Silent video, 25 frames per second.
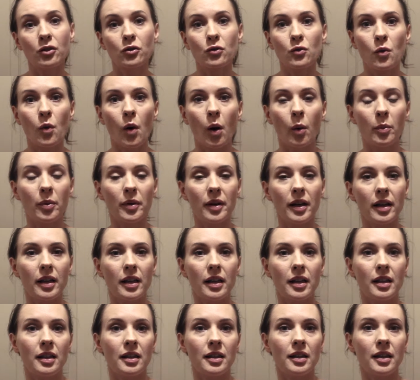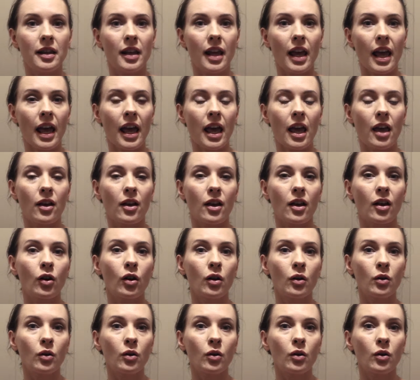grew up in a